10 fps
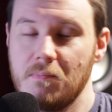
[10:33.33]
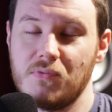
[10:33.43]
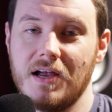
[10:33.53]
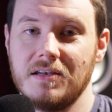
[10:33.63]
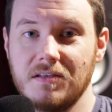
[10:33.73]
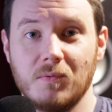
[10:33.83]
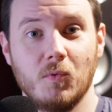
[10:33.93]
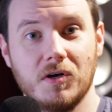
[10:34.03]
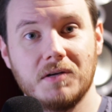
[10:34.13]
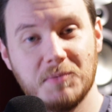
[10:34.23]
brand,
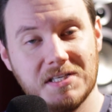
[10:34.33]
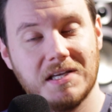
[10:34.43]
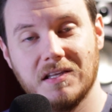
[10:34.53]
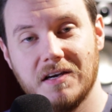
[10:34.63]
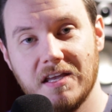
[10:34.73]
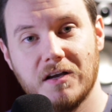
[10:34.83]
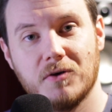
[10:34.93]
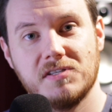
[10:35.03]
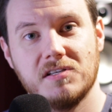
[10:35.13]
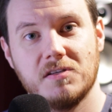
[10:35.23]
one particular
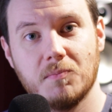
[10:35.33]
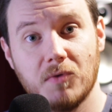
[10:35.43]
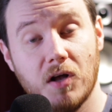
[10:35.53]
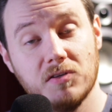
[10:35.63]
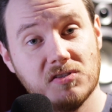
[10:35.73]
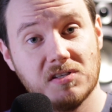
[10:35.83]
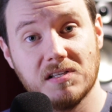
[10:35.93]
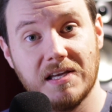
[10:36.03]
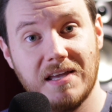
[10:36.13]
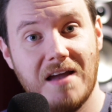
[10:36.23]
ecosystem
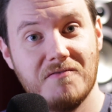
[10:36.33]
constantly,